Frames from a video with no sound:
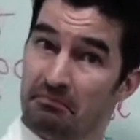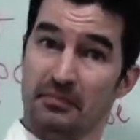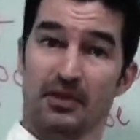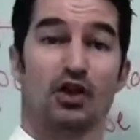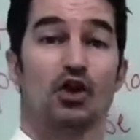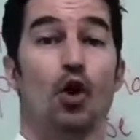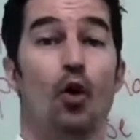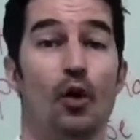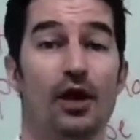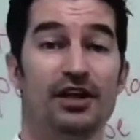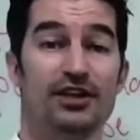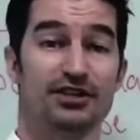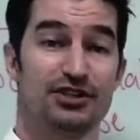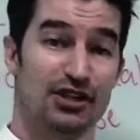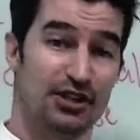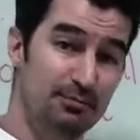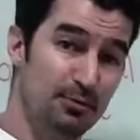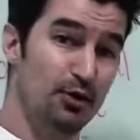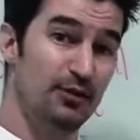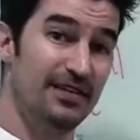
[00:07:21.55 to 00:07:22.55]
going to the
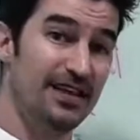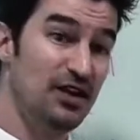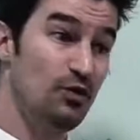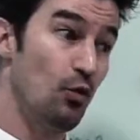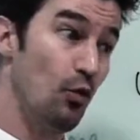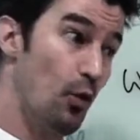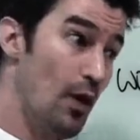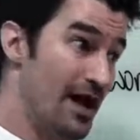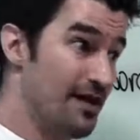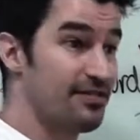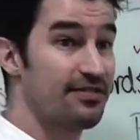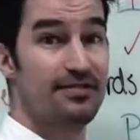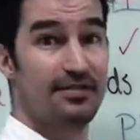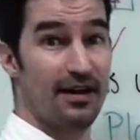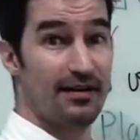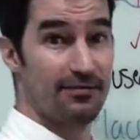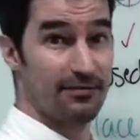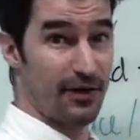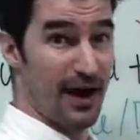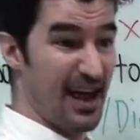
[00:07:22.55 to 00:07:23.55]
movie with a
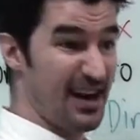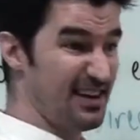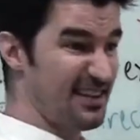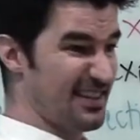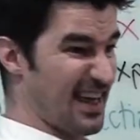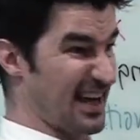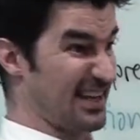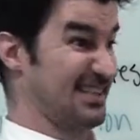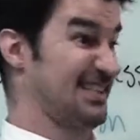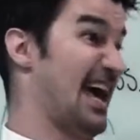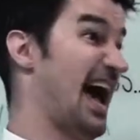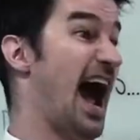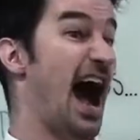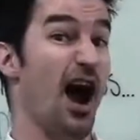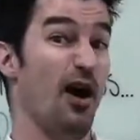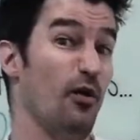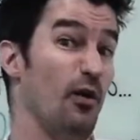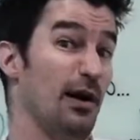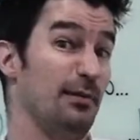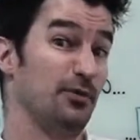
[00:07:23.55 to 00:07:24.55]
friend, that's
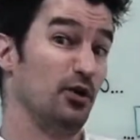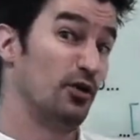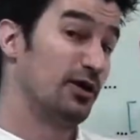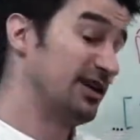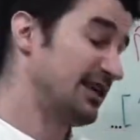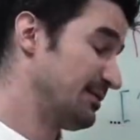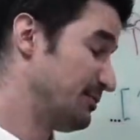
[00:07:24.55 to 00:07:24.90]
how I'm going to the